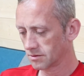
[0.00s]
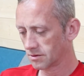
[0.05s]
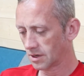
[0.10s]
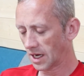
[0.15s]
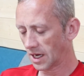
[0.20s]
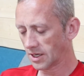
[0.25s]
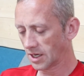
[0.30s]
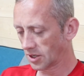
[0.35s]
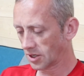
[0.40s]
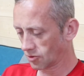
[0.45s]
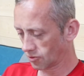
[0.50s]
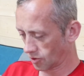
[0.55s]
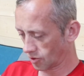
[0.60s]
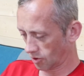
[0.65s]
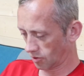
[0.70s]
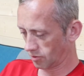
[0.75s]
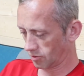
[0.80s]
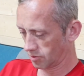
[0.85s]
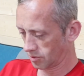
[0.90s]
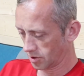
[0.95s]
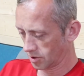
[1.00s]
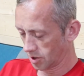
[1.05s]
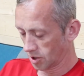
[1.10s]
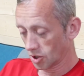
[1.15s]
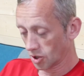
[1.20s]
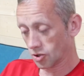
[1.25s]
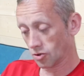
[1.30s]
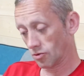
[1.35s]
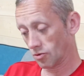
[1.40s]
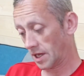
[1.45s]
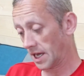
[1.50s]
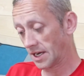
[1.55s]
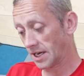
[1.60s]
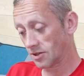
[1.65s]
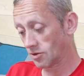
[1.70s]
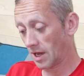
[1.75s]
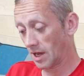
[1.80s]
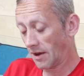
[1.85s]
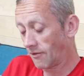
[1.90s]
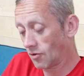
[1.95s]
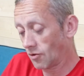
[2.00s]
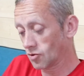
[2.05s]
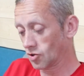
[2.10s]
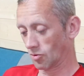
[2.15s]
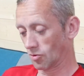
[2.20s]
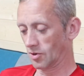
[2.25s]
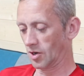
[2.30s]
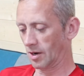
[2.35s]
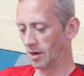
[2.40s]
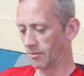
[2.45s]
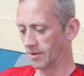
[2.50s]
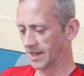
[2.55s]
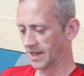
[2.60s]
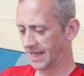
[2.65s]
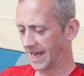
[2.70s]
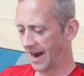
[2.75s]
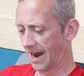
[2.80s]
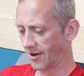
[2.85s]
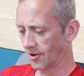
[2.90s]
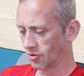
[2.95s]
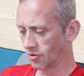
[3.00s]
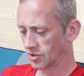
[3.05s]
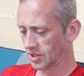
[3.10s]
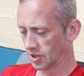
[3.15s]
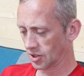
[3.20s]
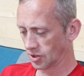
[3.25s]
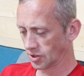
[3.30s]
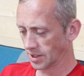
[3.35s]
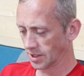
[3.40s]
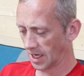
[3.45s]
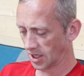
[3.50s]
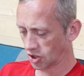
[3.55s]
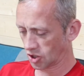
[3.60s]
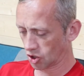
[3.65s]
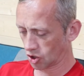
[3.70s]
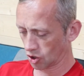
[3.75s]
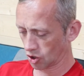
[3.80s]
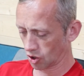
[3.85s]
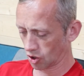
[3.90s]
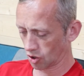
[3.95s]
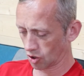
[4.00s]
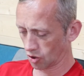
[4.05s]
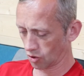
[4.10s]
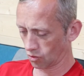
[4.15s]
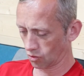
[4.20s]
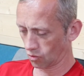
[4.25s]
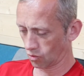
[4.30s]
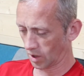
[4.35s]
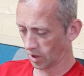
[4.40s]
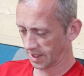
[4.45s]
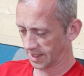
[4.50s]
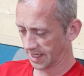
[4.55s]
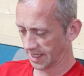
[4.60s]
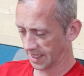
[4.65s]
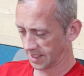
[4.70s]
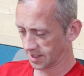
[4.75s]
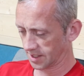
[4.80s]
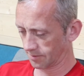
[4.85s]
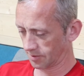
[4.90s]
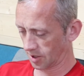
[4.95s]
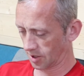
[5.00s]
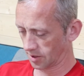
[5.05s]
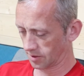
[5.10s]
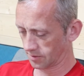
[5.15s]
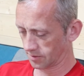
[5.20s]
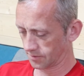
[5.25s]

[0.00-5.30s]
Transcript: I, I don't know. So here, everyone's opening up by the Gyarados. I'm not sure what that's about.